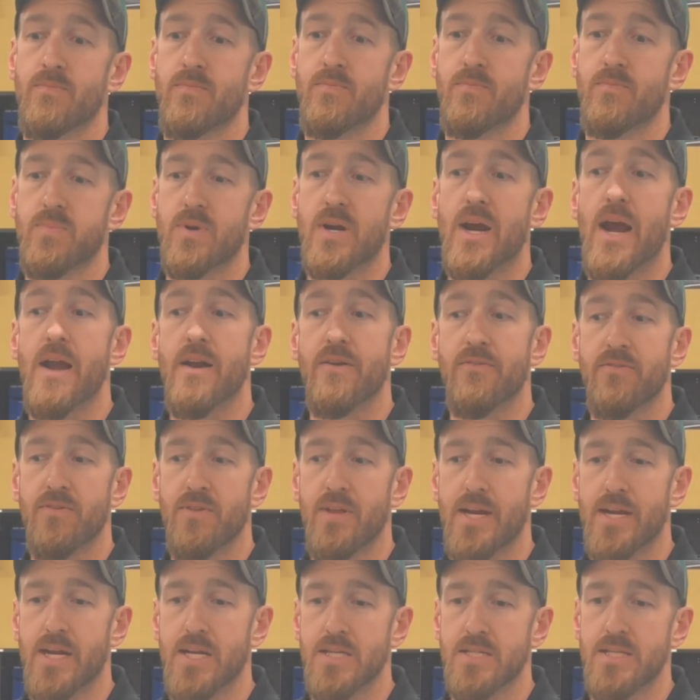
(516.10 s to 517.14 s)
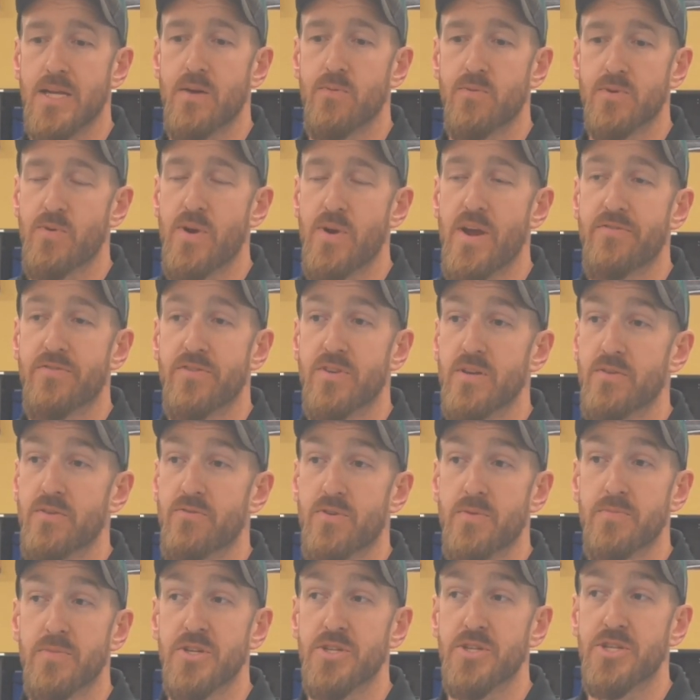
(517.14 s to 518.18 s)
kind of like I said, so we have
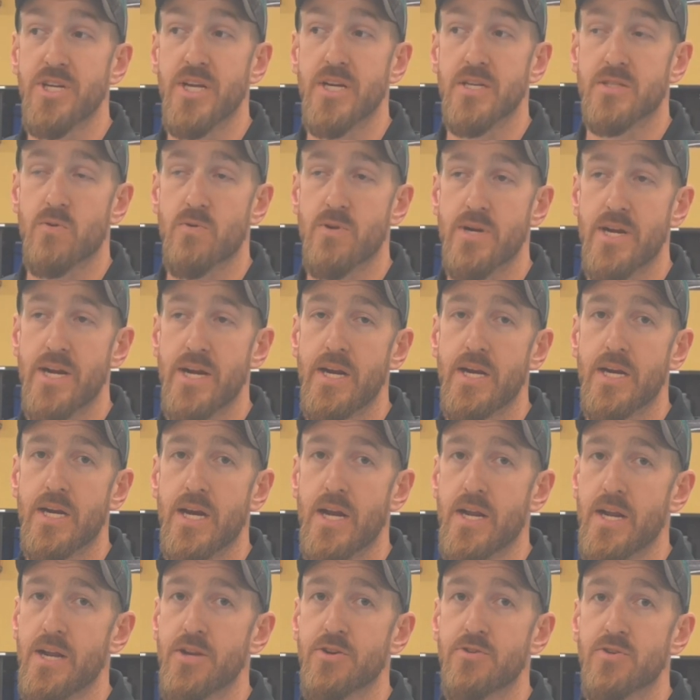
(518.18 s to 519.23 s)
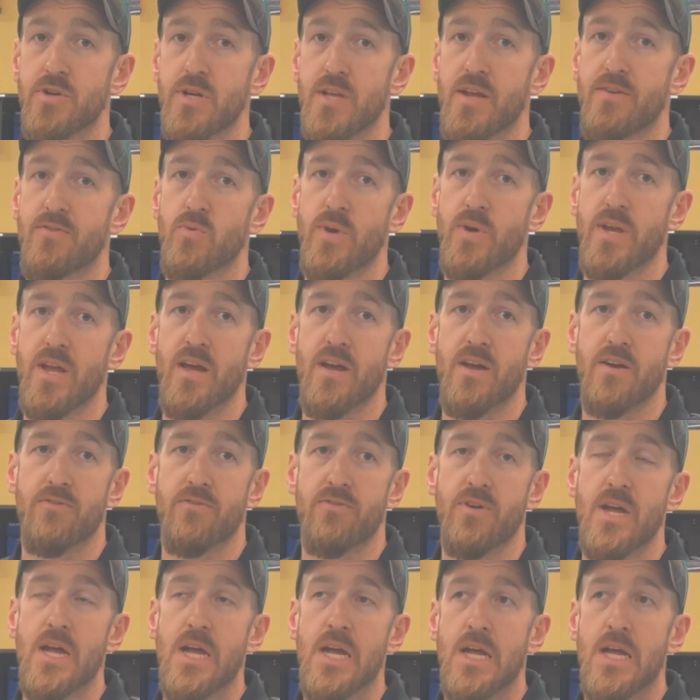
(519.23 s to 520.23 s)
from the GS3 kind of entry level, we have